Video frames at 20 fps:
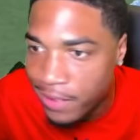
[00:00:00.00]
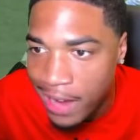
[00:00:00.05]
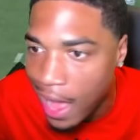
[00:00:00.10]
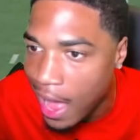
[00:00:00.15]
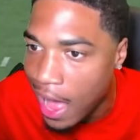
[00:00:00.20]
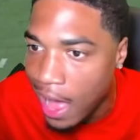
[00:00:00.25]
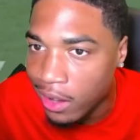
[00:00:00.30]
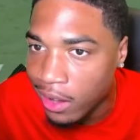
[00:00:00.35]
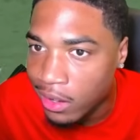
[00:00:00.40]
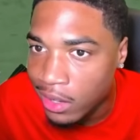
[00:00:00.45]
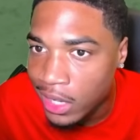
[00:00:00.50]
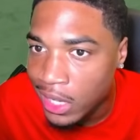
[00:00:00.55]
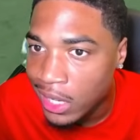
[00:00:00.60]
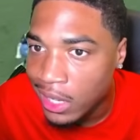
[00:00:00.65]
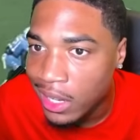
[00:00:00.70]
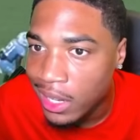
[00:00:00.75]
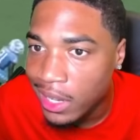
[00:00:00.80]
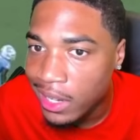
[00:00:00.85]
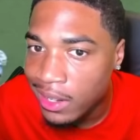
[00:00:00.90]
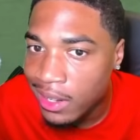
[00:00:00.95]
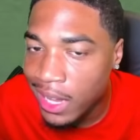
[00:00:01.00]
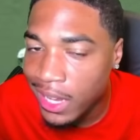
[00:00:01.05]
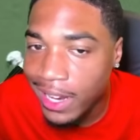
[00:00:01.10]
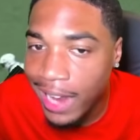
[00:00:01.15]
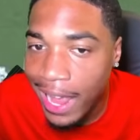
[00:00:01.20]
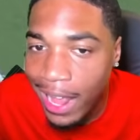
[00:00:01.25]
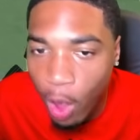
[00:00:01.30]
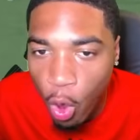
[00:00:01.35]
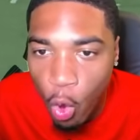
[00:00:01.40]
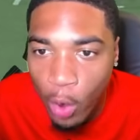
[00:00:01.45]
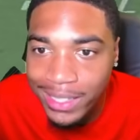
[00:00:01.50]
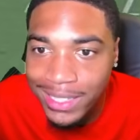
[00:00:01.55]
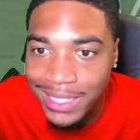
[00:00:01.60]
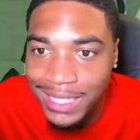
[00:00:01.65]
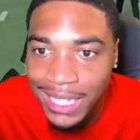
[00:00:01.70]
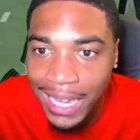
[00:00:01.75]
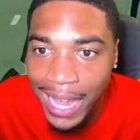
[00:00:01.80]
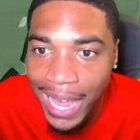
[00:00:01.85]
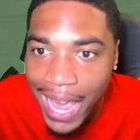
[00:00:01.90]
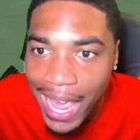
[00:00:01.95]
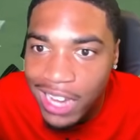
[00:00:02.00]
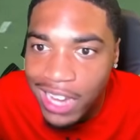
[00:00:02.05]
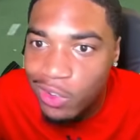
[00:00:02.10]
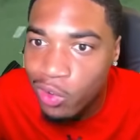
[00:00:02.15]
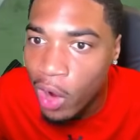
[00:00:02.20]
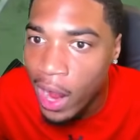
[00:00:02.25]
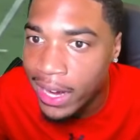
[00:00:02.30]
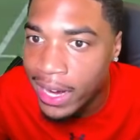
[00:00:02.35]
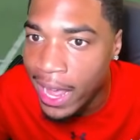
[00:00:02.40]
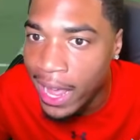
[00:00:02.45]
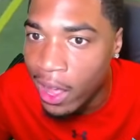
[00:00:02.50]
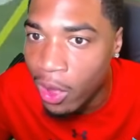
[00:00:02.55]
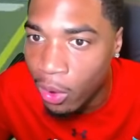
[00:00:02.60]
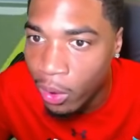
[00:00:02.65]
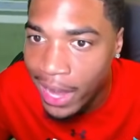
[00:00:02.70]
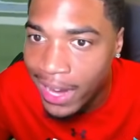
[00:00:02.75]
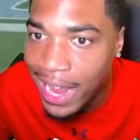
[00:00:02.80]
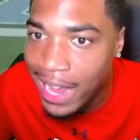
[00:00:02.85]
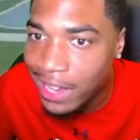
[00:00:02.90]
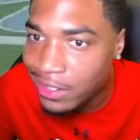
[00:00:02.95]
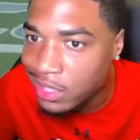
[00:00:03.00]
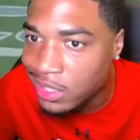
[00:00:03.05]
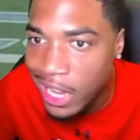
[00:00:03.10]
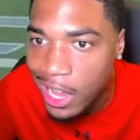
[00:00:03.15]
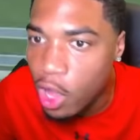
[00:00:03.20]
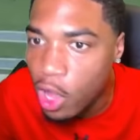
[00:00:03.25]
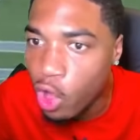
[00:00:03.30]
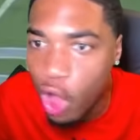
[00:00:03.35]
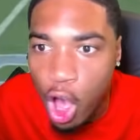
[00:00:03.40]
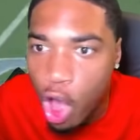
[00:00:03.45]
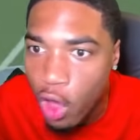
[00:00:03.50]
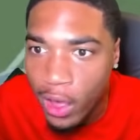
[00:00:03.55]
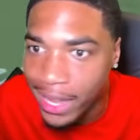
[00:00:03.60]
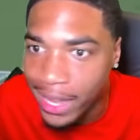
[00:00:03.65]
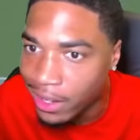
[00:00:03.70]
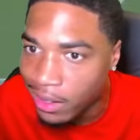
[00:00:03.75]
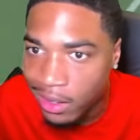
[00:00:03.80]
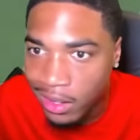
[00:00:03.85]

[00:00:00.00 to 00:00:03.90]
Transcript: Nah. Nigga, they on 10 right now, and they're still going.